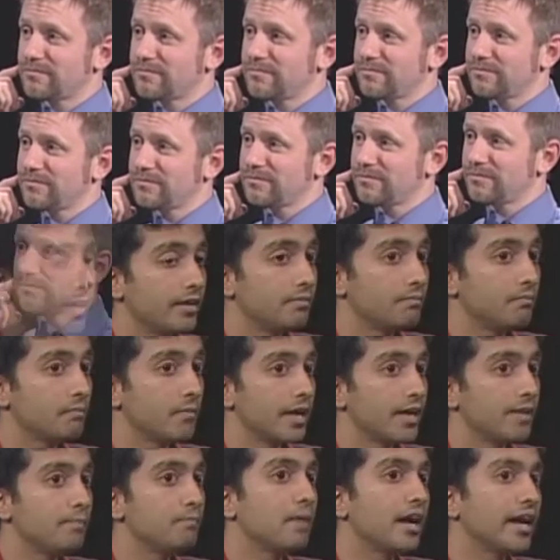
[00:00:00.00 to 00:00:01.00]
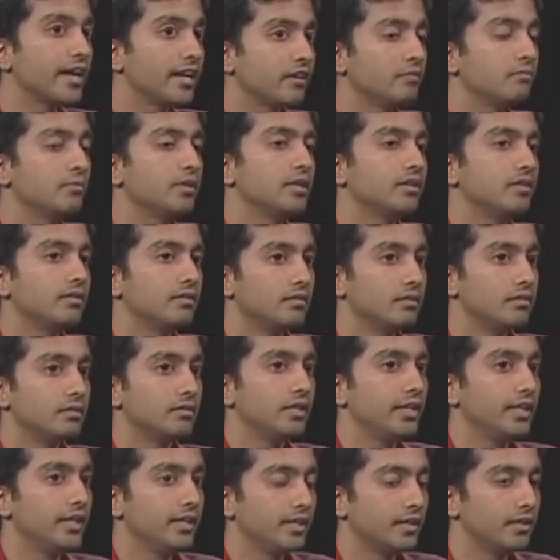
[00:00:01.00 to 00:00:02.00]
It might have been
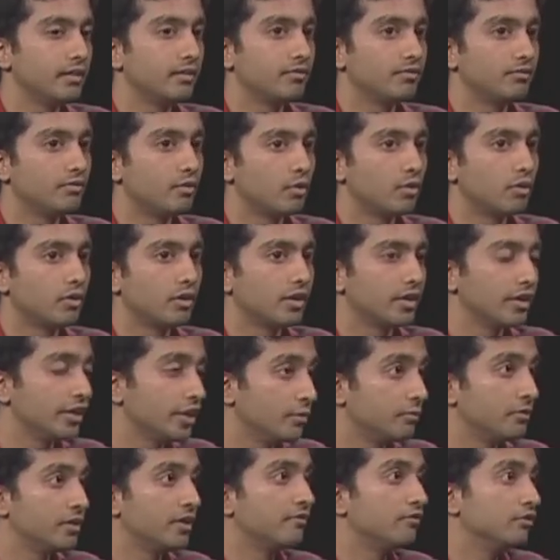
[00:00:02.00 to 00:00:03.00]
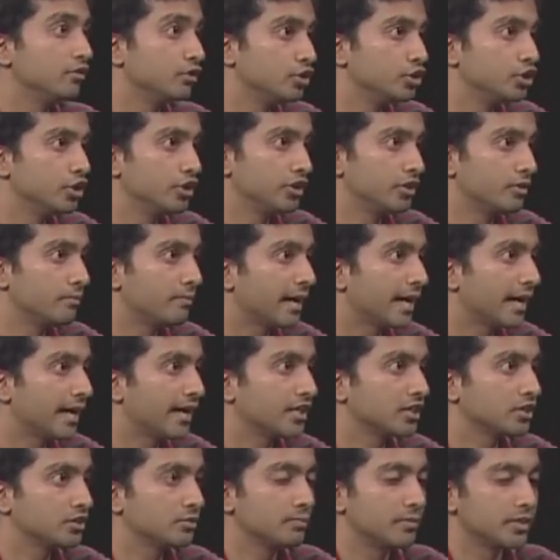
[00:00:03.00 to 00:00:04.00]
needed for human evolution in the
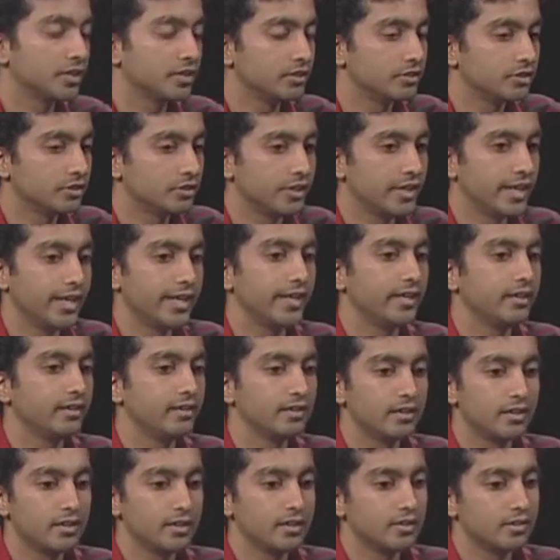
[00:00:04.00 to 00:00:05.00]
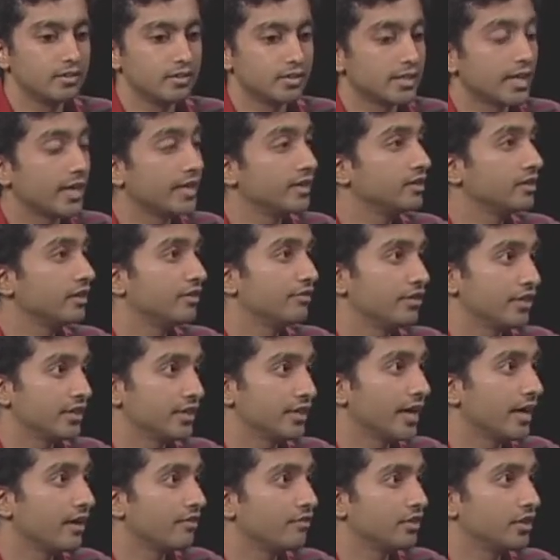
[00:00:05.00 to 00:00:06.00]
past, but today
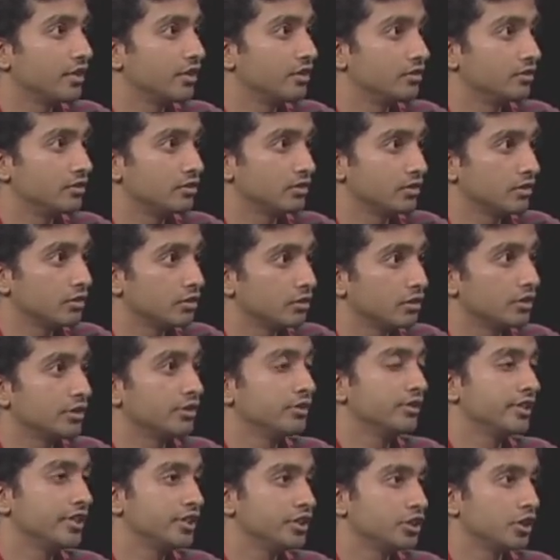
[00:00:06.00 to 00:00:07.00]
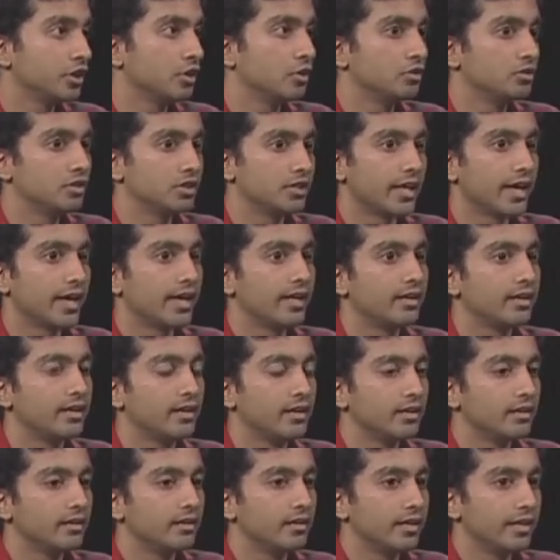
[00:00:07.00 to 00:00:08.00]
scientific evidence clearly shows that
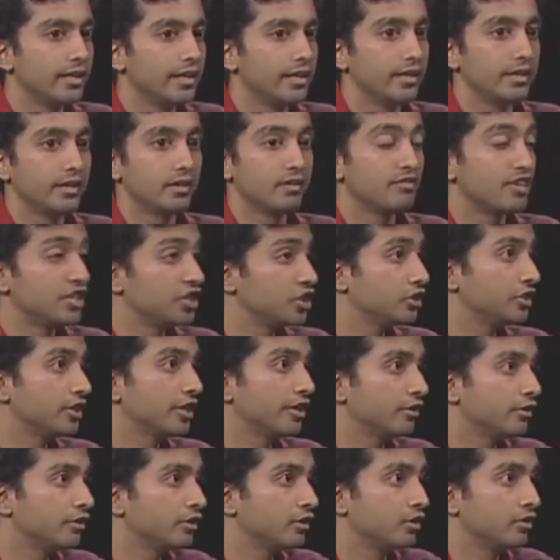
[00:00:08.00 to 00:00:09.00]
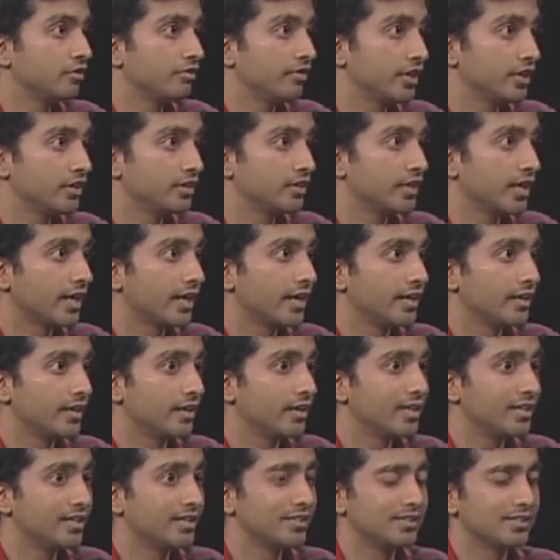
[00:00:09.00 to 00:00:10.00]
eating a vegetarian or a vegan diet
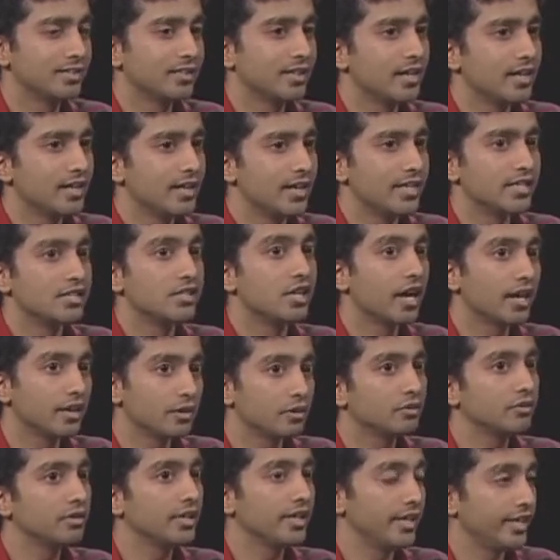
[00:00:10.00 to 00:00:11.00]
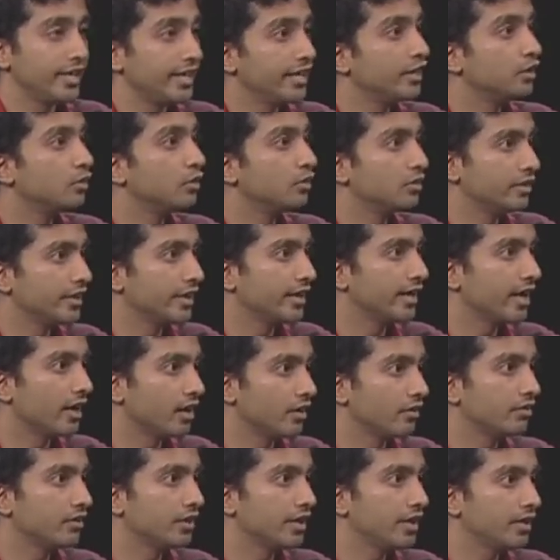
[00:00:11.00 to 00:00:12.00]
is not only equally
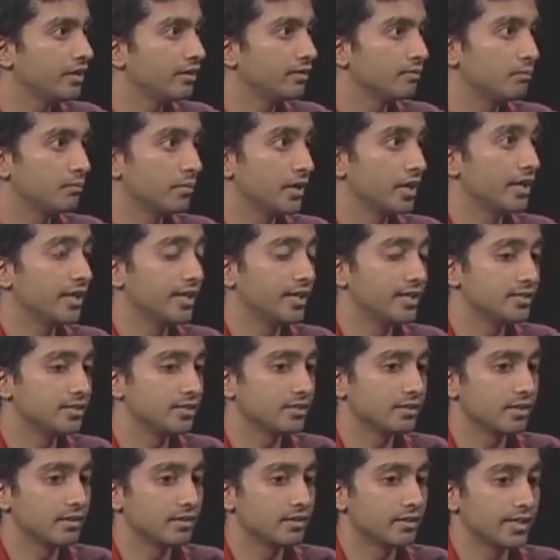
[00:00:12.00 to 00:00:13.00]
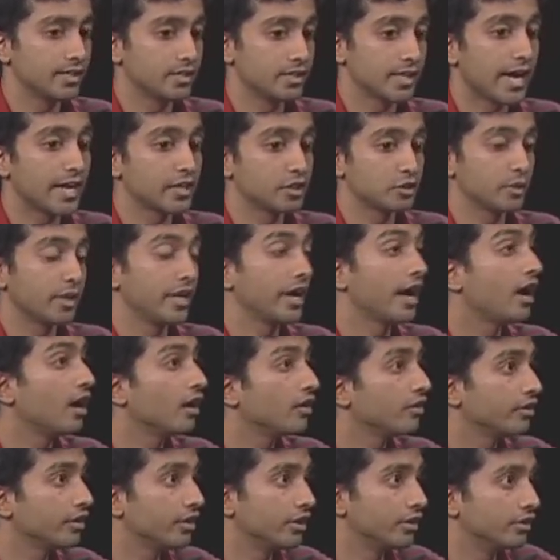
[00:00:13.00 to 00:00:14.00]
healthy, but it's actually
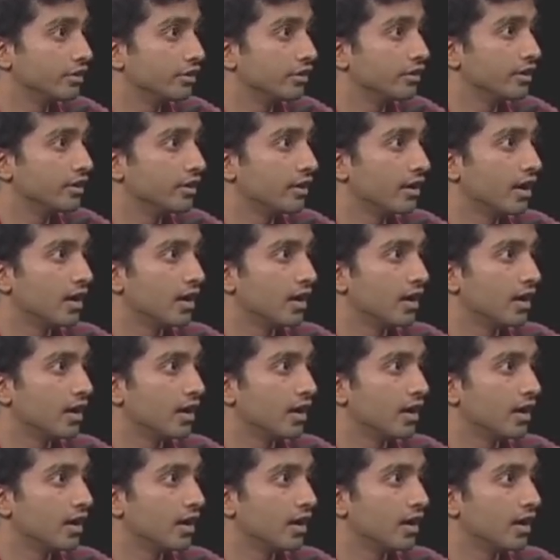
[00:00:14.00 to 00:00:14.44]
healthier